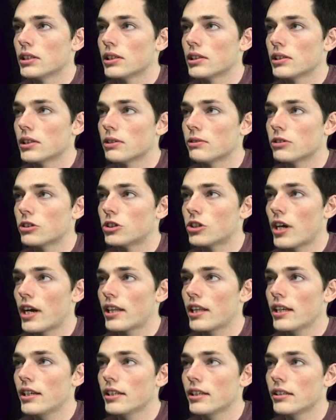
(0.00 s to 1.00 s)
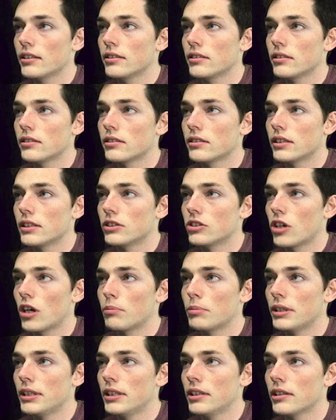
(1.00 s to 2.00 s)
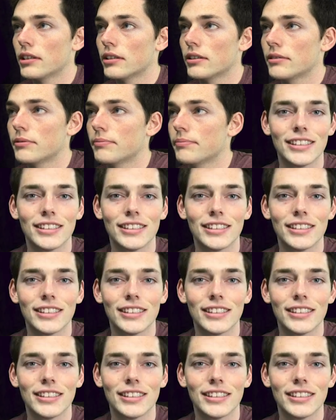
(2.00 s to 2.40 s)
So we'll drag that in and drop it here.